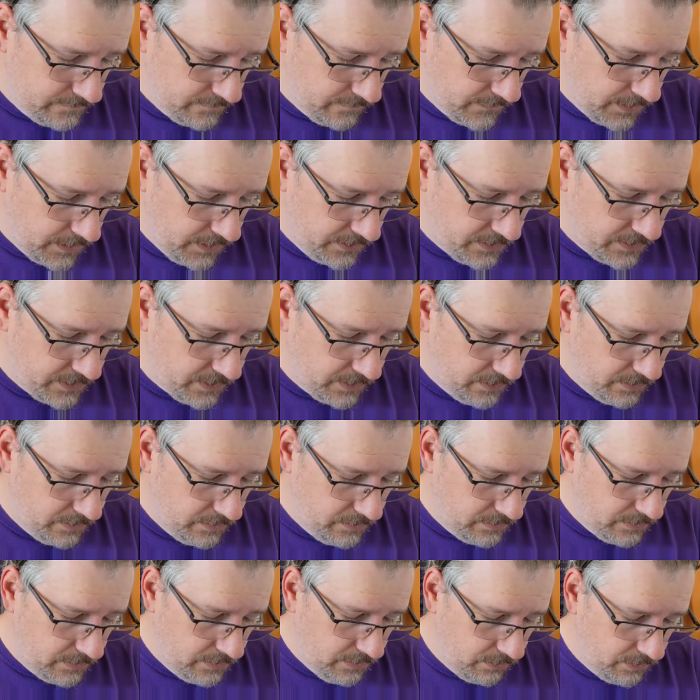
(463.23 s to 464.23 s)
So
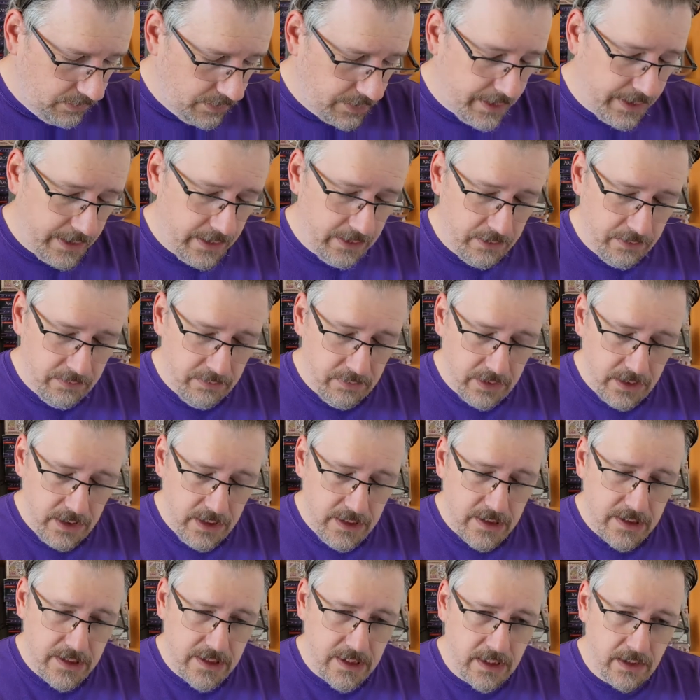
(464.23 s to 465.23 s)
we're down.
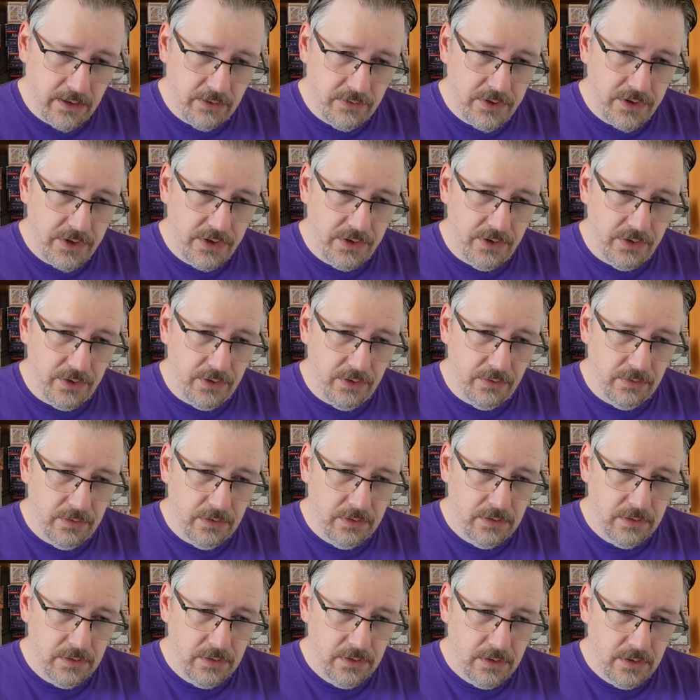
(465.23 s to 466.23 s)
He's down to
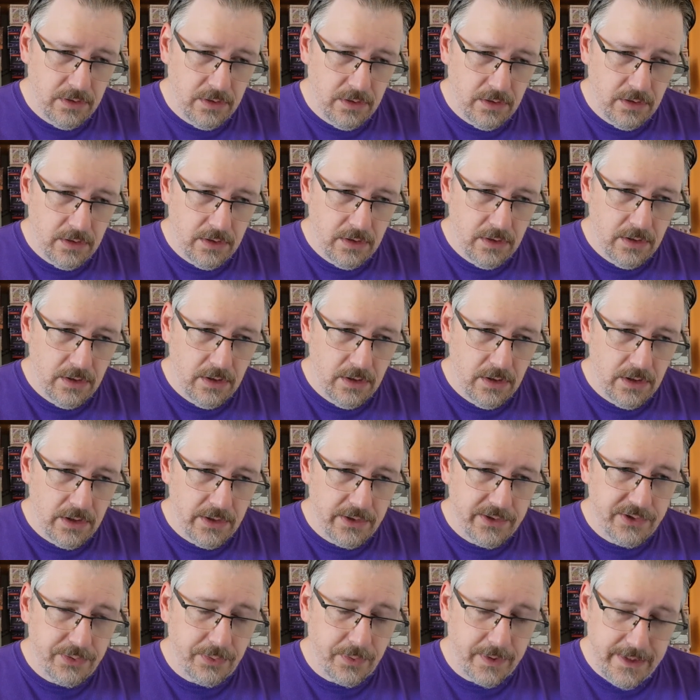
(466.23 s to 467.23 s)

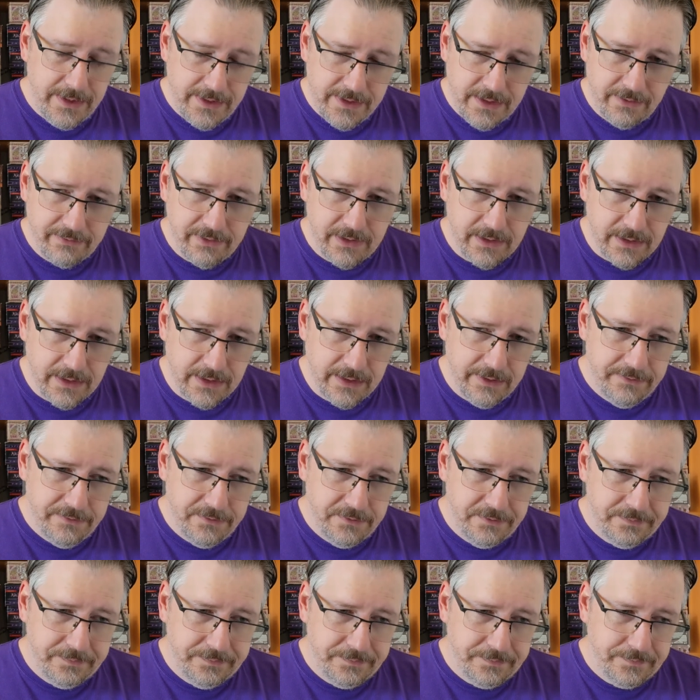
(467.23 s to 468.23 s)
27 life,
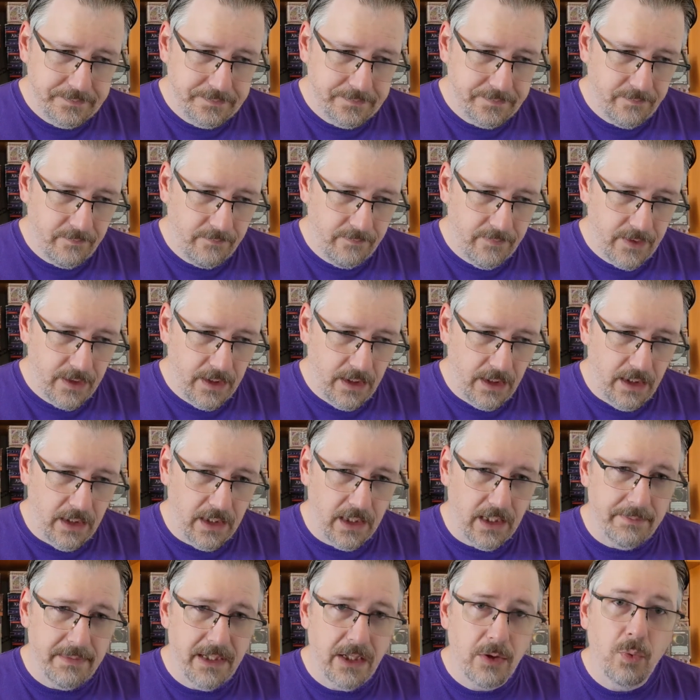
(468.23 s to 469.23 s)
and
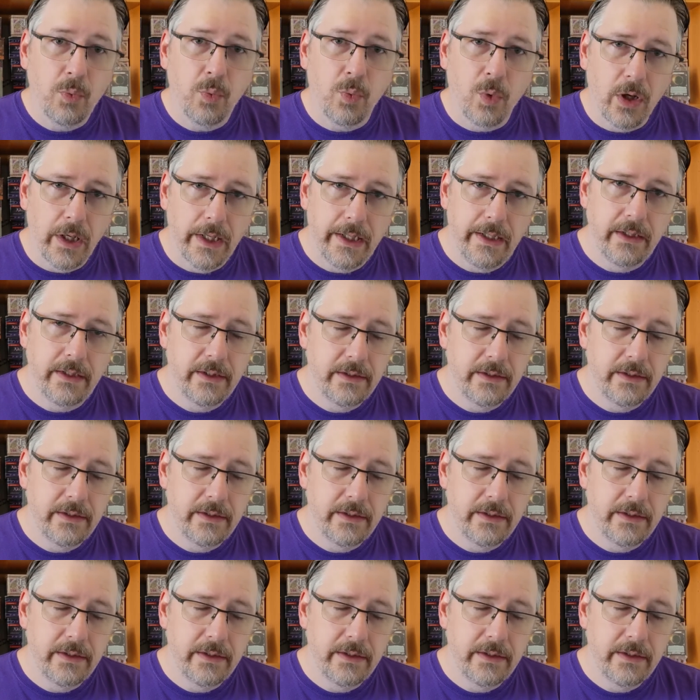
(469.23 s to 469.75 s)
I'm at 1.